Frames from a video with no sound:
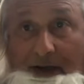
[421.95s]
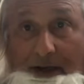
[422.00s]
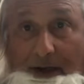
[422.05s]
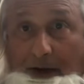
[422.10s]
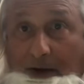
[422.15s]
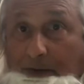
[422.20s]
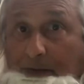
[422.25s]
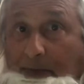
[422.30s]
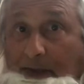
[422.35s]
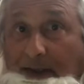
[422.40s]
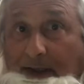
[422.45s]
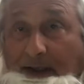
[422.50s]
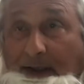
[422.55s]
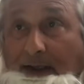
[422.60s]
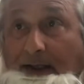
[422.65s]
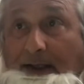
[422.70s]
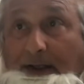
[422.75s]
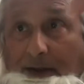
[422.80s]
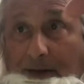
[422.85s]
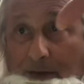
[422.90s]
homely,
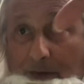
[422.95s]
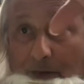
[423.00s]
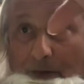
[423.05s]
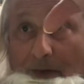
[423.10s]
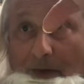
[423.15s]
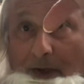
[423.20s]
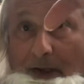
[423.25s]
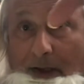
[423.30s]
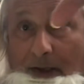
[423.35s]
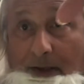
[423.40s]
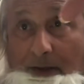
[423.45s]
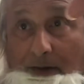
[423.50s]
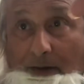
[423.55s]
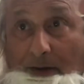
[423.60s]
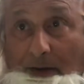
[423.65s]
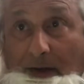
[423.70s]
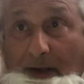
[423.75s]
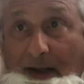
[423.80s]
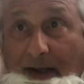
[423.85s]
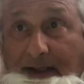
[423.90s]
little
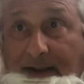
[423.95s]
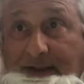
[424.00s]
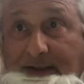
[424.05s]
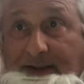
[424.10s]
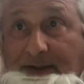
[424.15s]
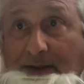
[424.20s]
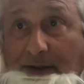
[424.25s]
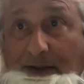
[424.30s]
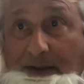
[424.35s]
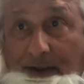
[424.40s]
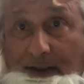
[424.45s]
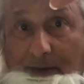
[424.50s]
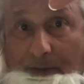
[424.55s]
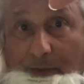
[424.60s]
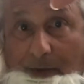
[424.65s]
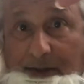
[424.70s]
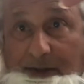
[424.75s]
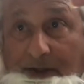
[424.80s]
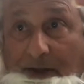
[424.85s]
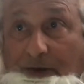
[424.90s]
lights, little
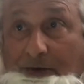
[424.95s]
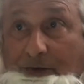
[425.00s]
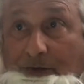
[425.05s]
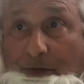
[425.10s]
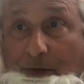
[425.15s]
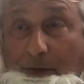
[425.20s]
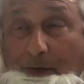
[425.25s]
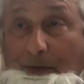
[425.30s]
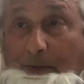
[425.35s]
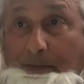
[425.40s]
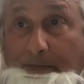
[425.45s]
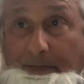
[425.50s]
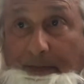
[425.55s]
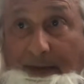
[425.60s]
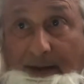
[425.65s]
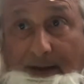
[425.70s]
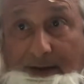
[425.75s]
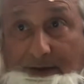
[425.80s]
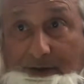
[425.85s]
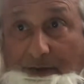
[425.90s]
windows were all
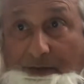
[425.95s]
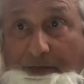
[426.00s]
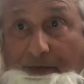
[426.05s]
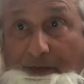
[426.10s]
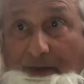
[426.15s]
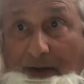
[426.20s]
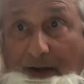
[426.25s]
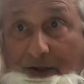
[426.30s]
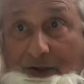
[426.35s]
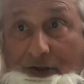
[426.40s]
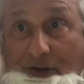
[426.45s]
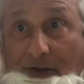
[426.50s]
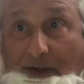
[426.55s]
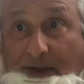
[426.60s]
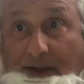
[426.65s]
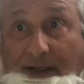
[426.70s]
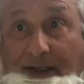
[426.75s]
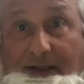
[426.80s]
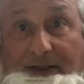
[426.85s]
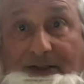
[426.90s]
sort of like showing
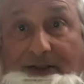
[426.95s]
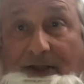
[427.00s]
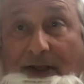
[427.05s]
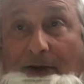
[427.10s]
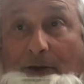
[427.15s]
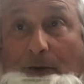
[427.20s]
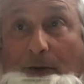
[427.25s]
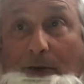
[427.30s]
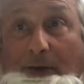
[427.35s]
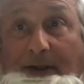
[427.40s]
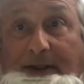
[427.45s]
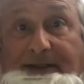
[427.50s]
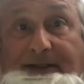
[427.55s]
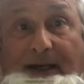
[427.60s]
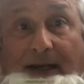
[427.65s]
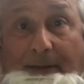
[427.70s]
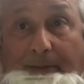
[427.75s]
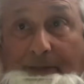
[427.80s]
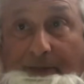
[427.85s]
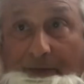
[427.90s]
the inside all lit
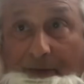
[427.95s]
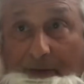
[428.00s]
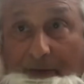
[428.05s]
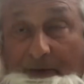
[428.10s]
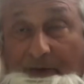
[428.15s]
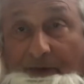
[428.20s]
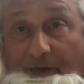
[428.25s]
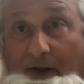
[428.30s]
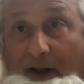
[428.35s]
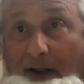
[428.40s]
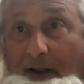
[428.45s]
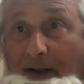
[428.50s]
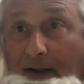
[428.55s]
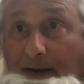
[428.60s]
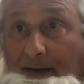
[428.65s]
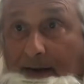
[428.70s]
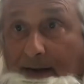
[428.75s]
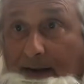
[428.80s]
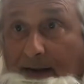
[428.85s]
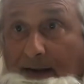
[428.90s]
up from a fire.
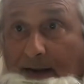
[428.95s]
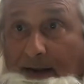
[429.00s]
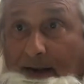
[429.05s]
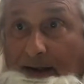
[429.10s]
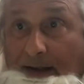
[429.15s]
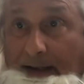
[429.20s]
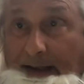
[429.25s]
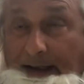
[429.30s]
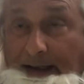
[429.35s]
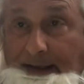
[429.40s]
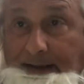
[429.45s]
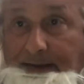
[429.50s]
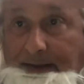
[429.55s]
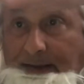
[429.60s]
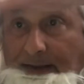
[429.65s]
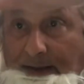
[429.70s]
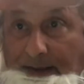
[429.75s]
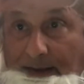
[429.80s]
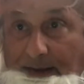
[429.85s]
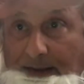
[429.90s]
And
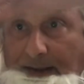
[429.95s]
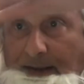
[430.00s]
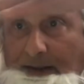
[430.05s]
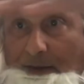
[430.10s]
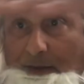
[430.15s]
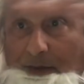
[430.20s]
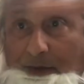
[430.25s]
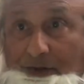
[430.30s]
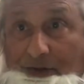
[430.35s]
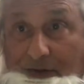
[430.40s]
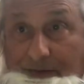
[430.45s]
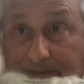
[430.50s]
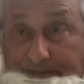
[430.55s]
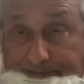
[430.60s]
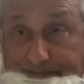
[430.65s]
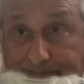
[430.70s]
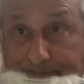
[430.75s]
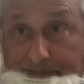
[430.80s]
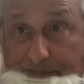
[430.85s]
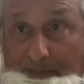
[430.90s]
there was
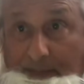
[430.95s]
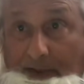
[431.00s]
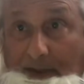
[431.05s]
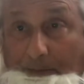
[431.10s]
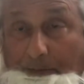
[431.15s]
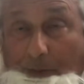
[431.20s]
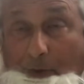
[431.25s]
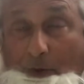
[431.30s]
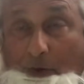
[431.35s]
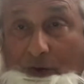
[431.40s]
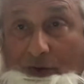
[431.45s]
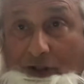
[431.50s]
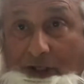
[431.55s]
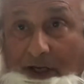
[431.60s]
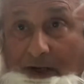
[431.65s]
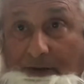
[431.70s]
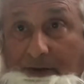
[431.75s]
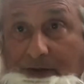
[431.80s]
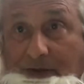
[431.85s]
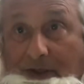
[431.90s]
a porch
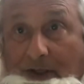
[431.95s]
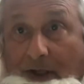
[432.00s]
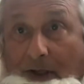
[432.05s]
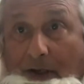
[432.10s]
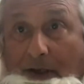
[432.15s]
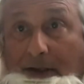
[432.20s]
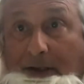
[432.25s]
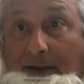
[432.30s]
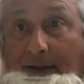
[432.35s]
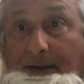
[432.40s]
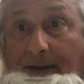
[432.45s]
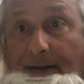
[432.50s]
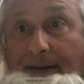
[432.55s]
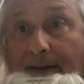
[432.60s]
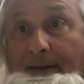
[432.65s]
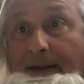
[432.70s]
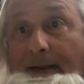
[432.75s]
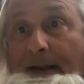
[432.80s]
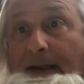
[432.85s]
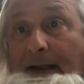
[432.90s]
outside.
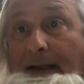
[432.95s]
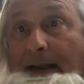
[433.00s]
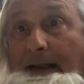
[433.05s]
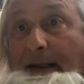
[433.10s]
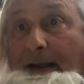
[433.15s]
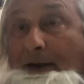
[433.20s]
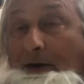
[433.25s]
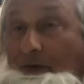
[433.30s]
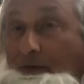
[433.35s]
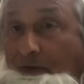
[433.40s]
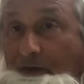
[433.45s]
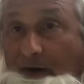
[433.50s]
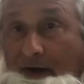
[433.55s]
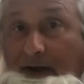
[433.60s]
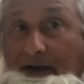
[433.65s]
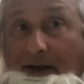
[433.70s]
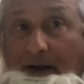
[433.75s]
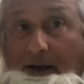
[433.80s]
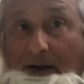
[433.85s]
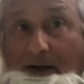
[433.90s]
It looked very
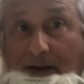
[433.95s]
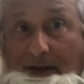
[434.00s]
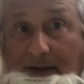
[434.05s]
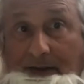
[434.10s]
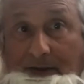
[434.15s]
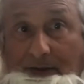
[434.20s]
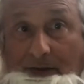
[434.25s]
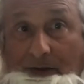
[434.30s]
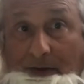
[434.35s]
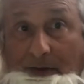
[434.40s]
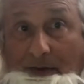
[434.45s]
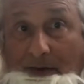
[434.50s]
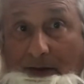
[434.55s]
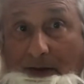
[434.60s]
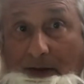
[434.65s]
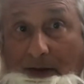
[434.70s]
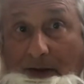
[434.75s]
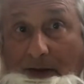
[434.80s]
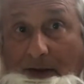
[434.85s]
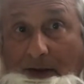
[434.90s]
nice.
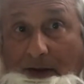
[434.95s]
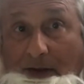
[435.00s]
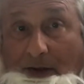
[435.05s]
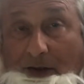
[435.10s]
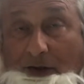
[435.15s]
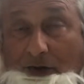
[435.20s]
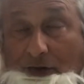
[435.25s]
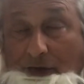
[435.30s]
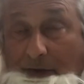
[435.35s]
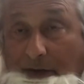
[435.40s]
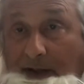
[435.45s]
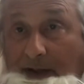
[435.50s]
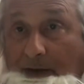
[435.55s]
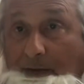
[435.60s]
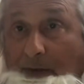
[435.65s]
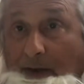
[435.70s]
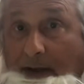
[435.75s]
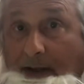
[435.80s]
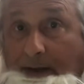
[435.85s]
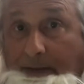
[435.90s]
So
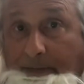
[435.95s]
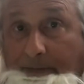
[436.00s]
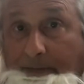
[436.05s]
anyway,